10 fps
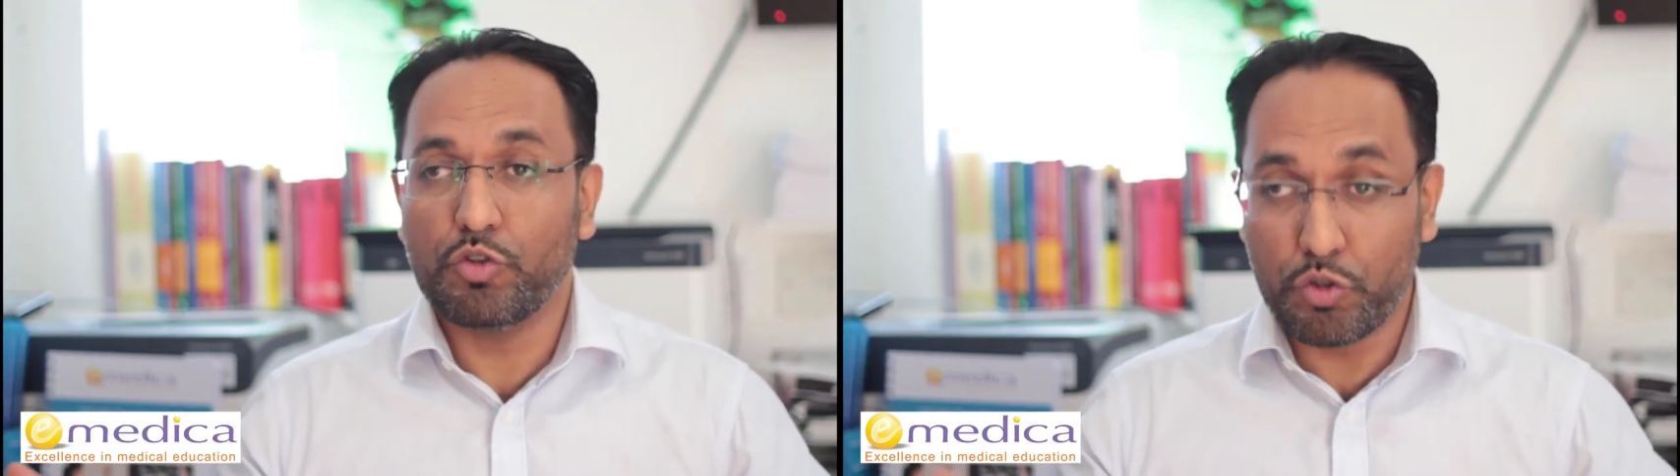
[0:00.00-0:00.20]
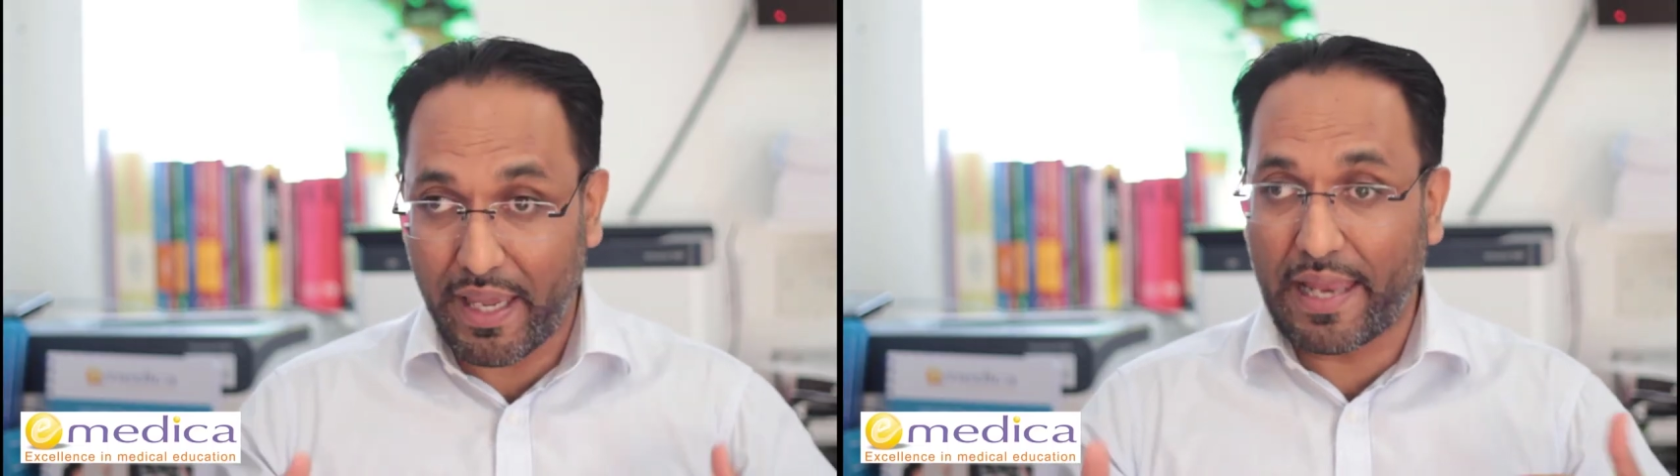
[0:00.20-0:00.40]

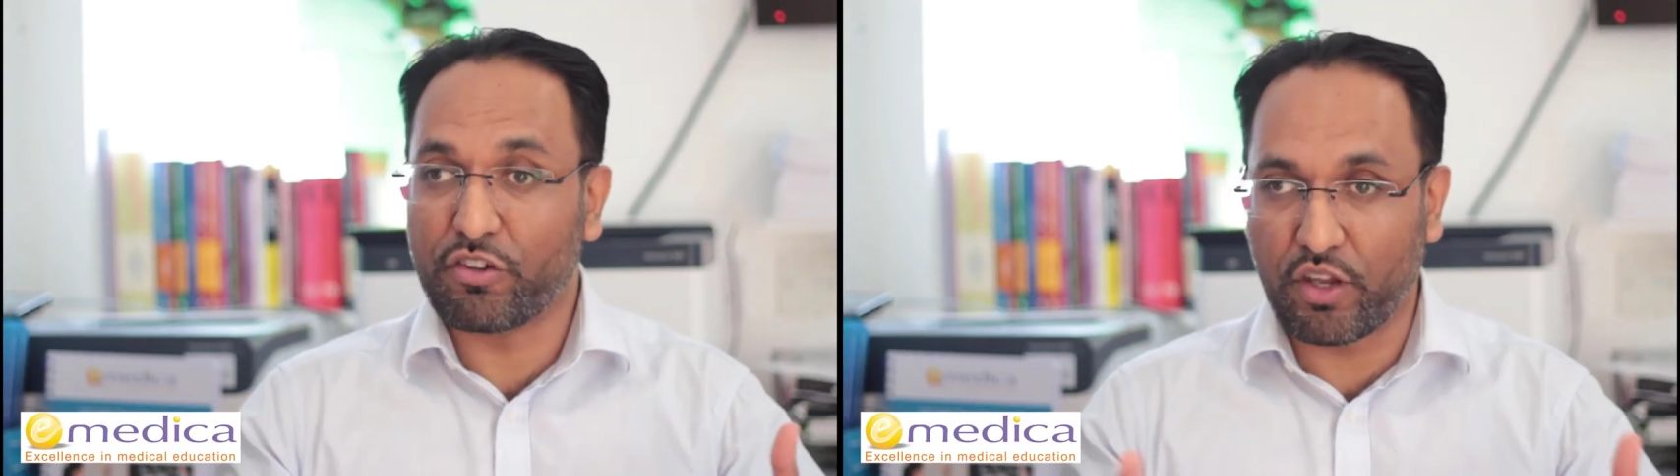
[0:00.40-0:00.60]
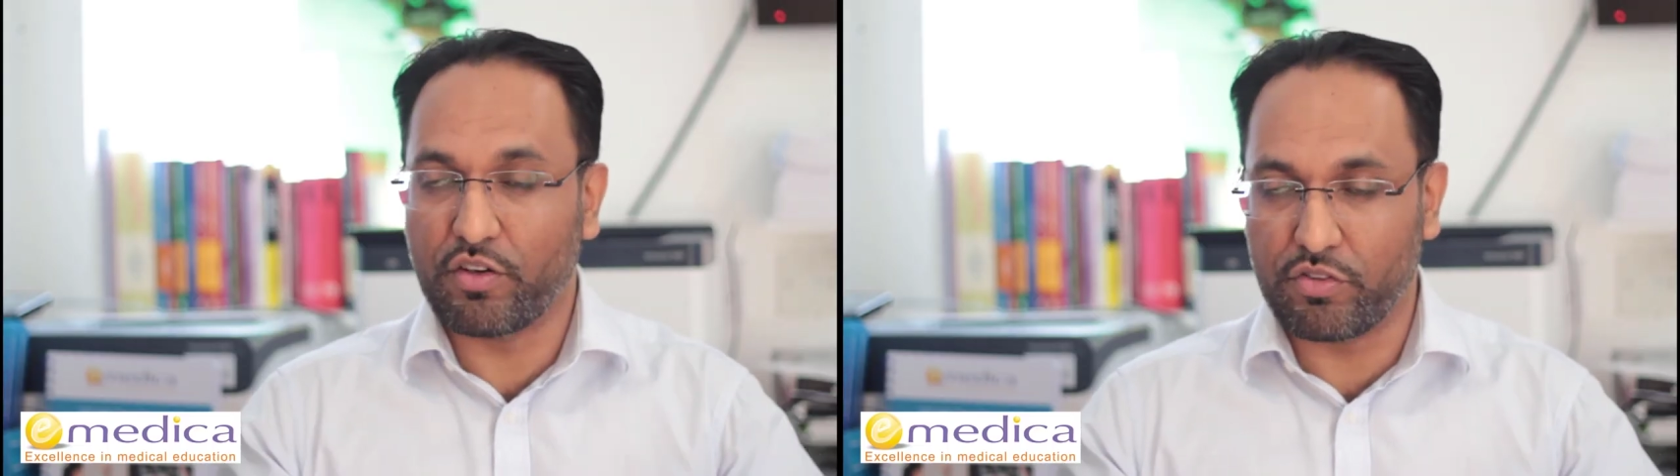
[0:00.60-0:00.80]
You can
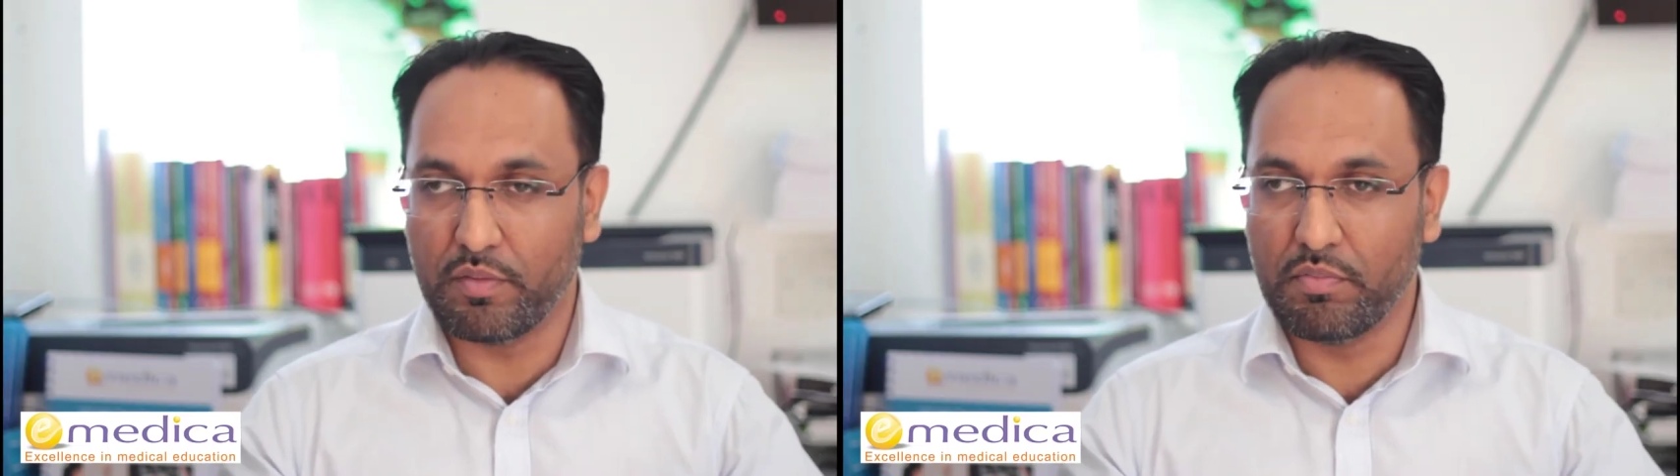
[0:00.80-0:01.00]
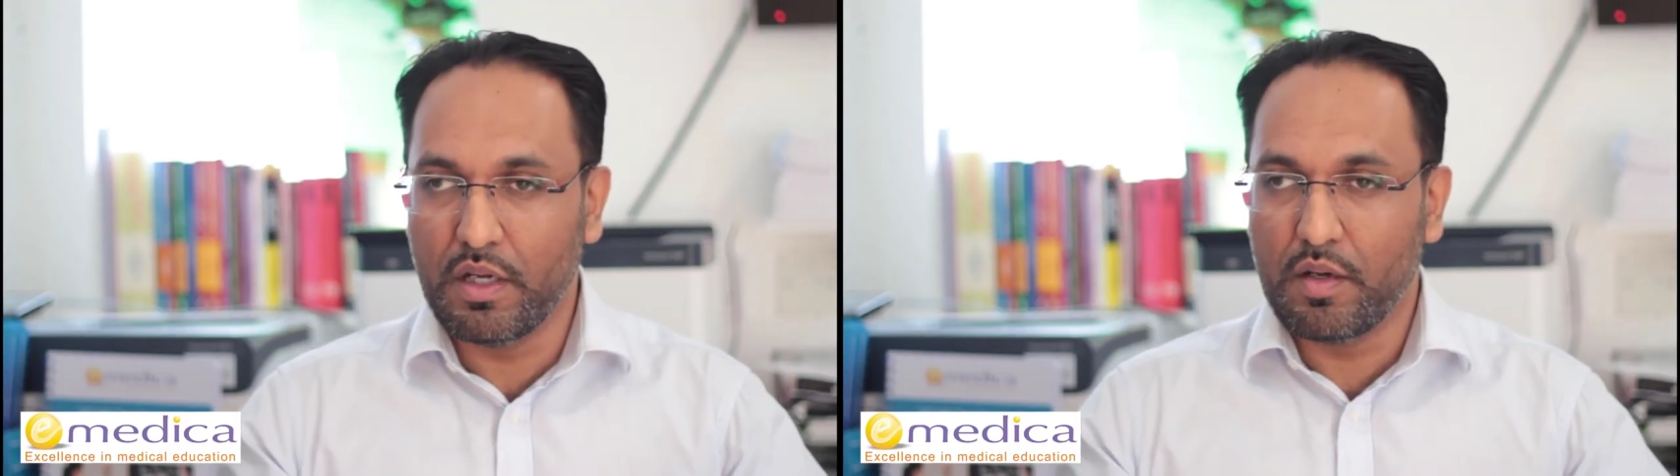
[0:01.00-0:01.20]
change
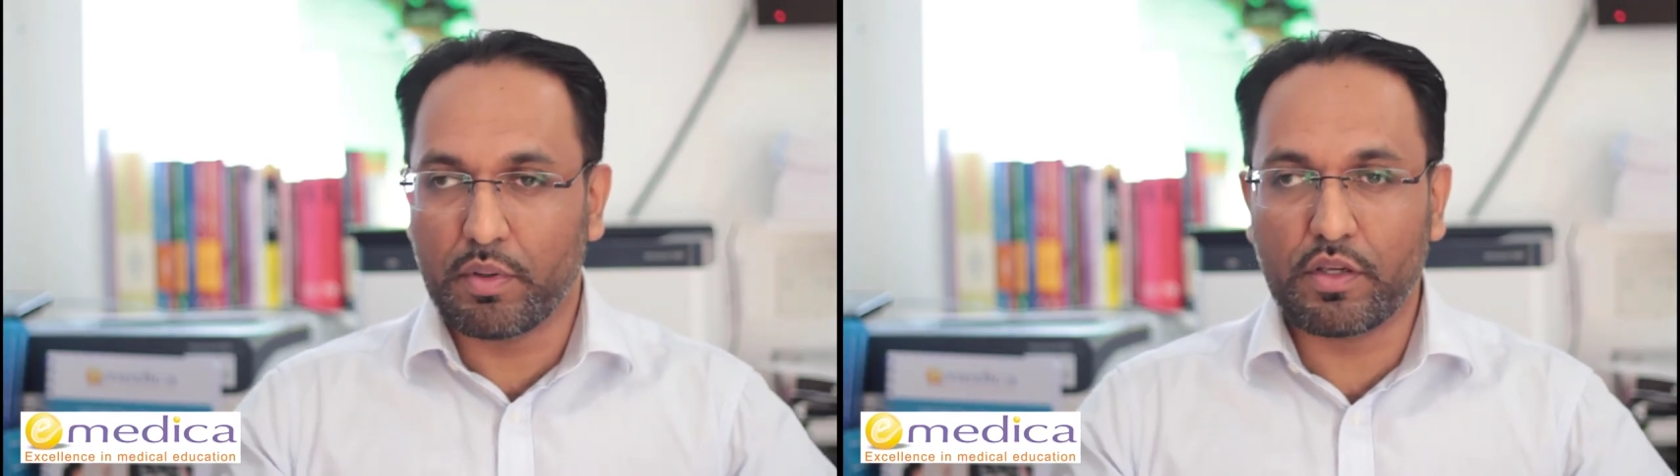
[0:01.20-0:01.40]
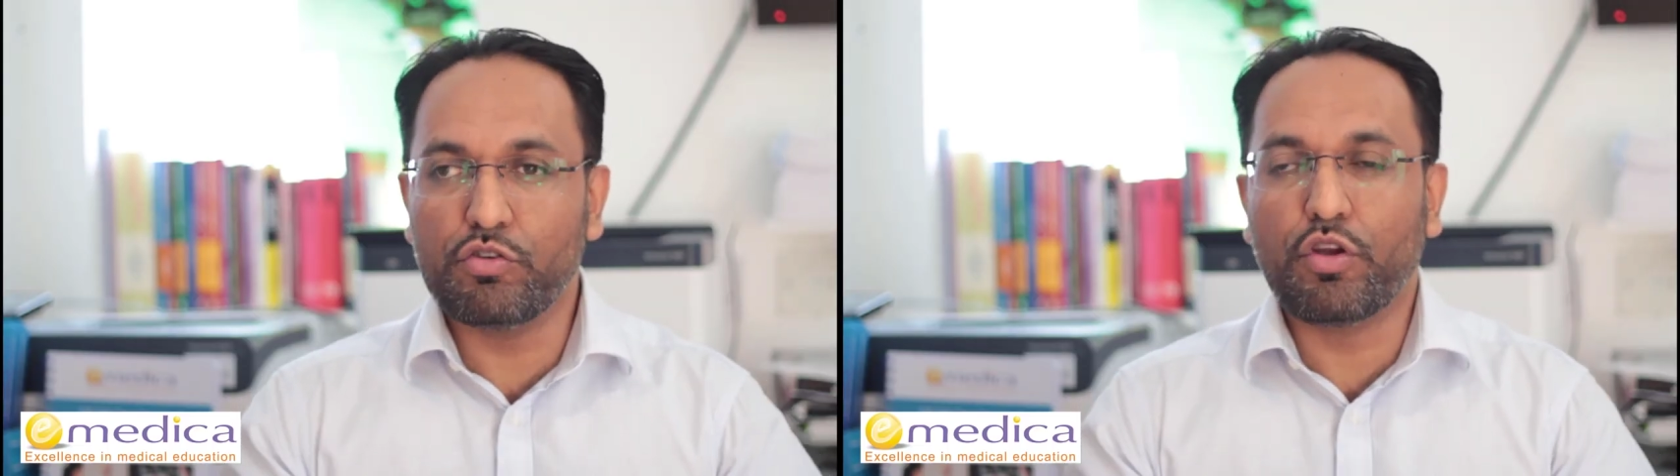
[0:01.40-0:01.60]
them,
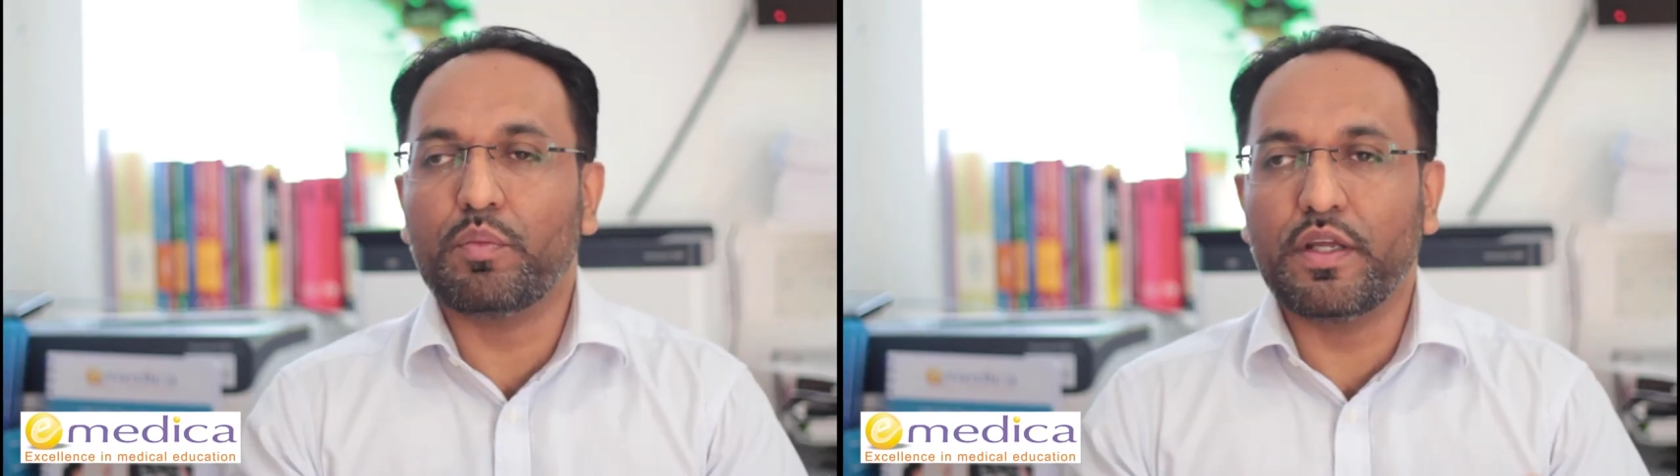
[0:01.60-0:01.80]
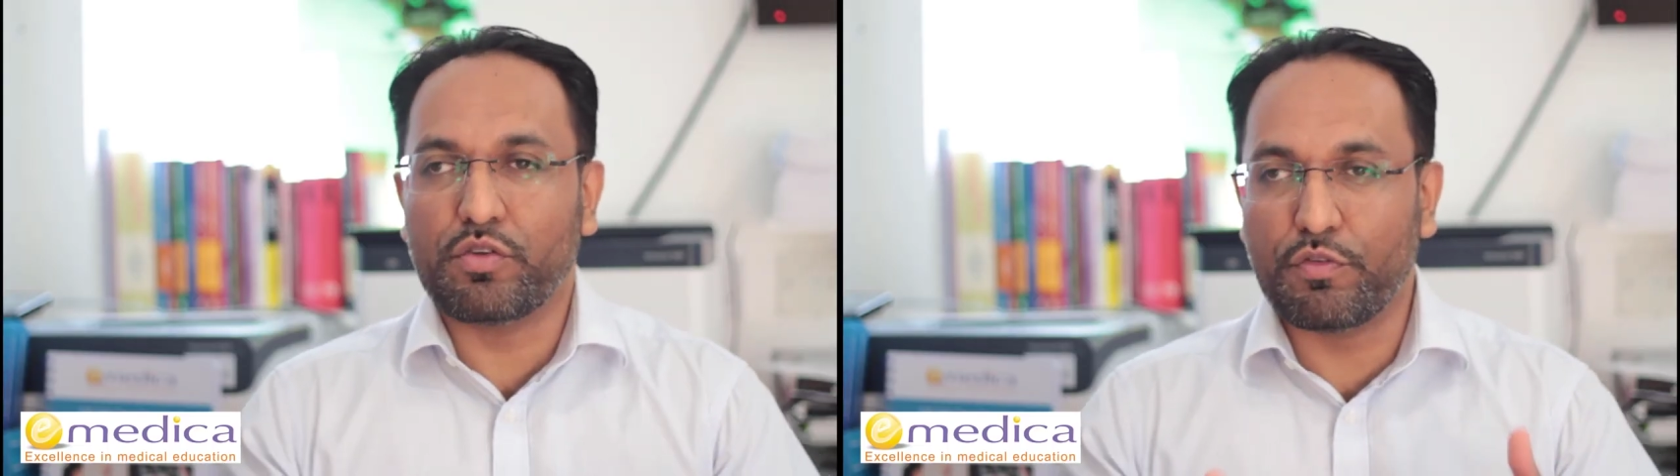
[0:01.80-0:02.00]
but you don't need to.